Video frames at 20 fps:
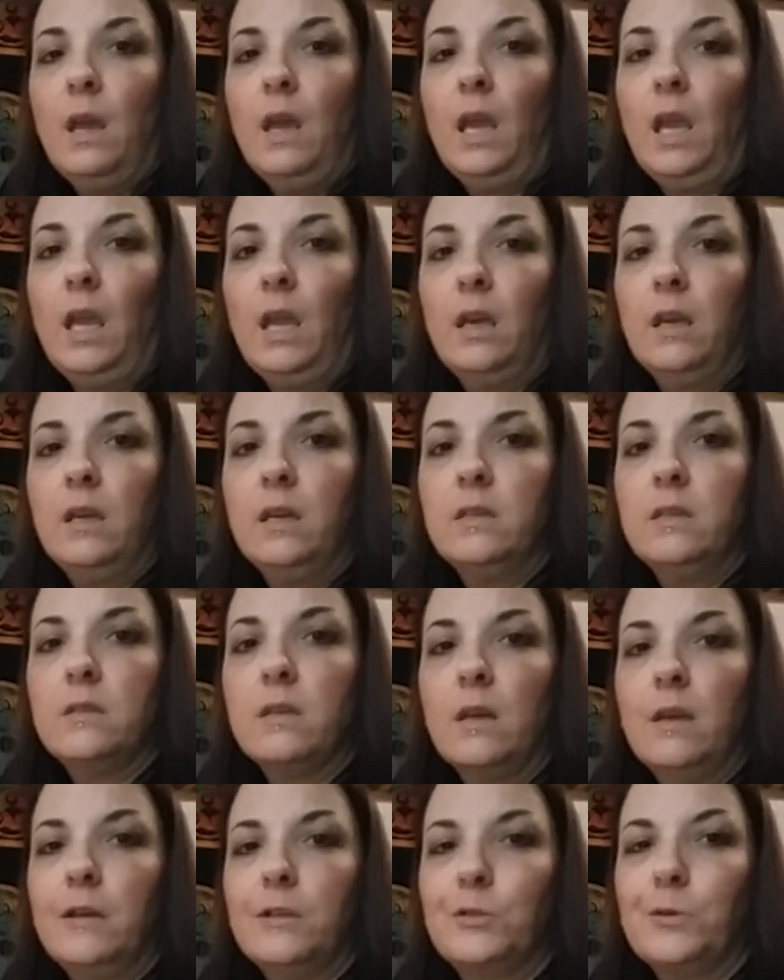And
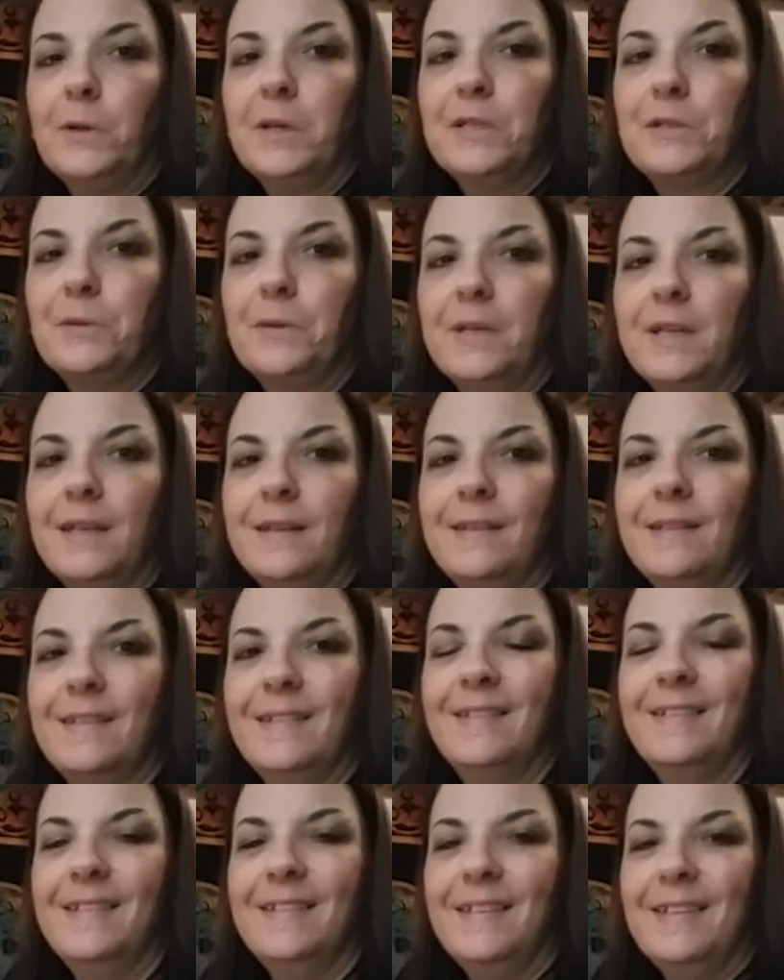2020.
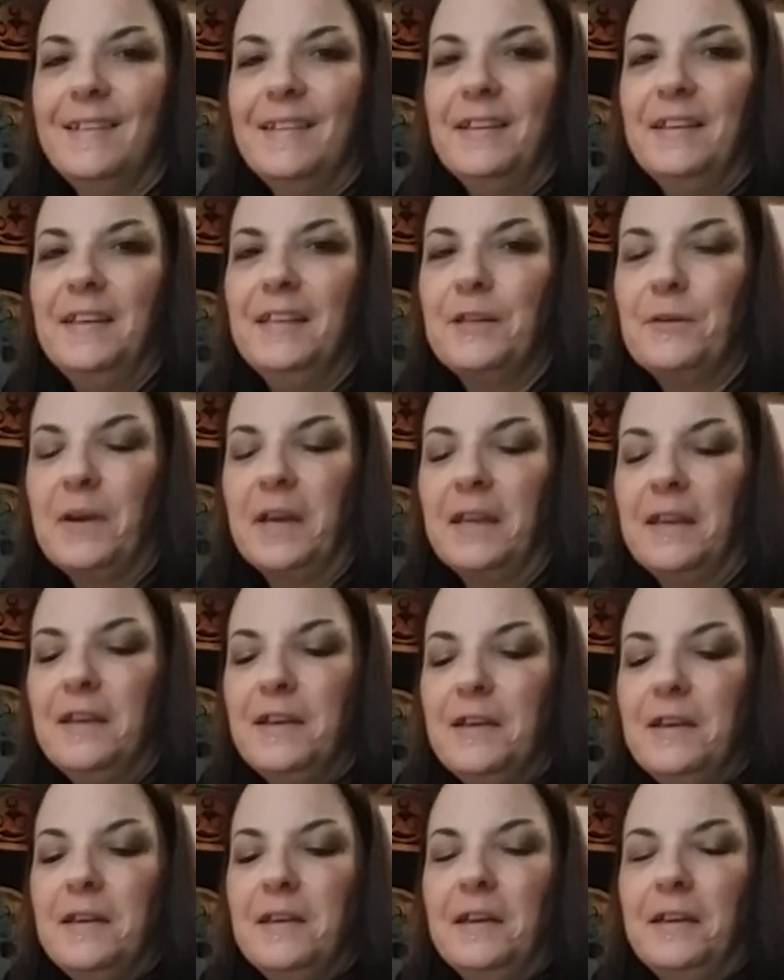Anyway,
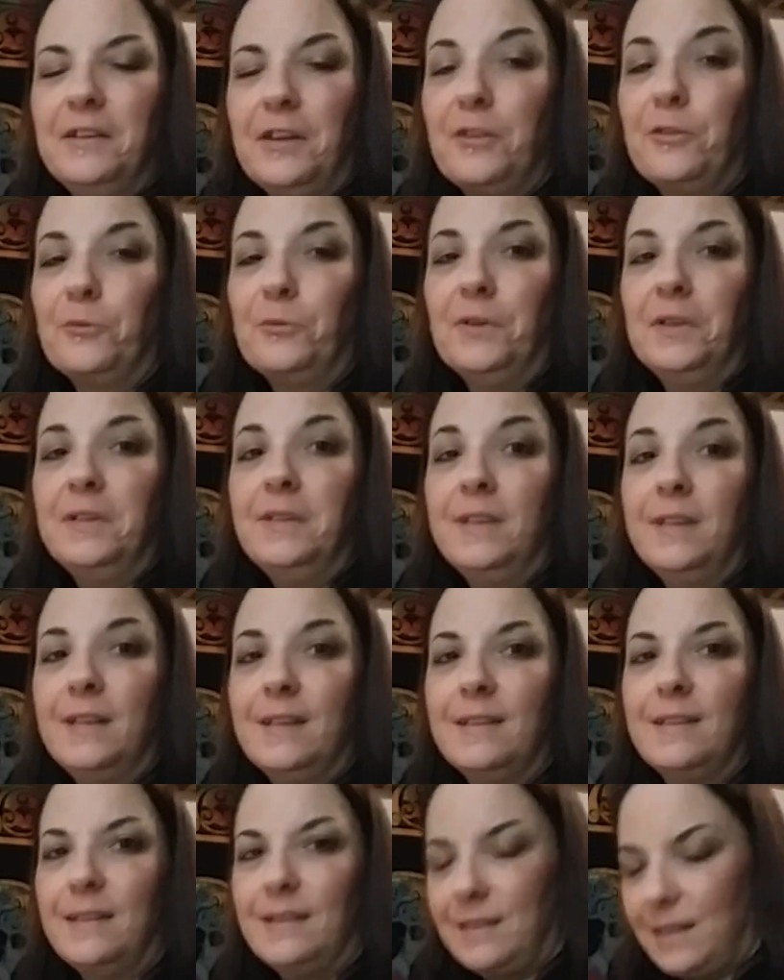another one.
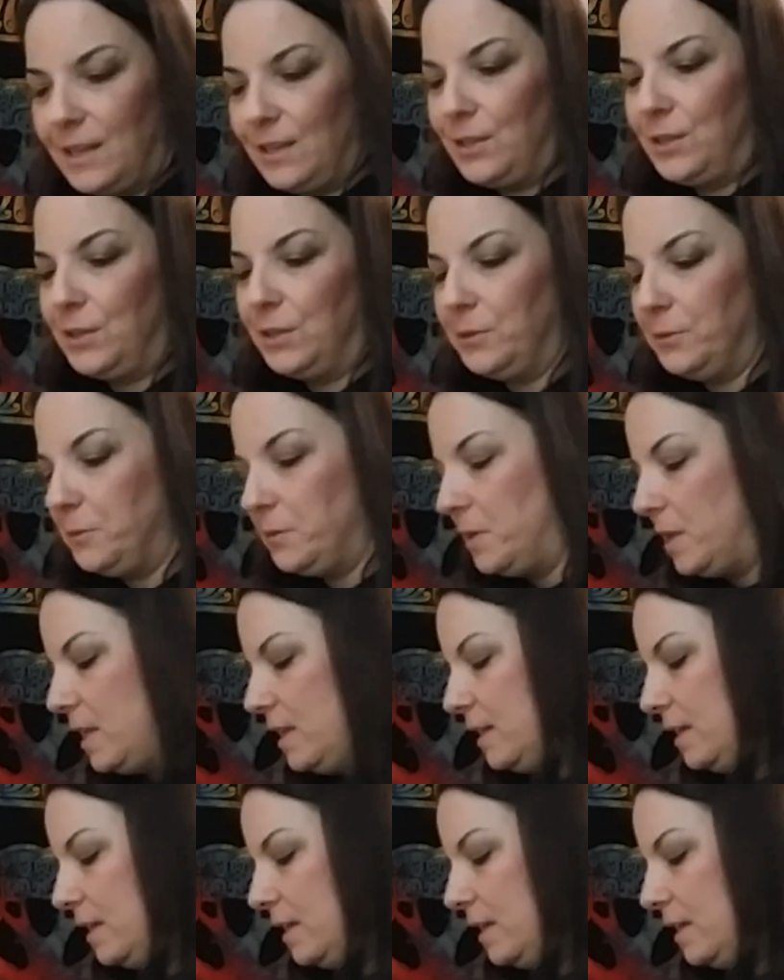Thank you.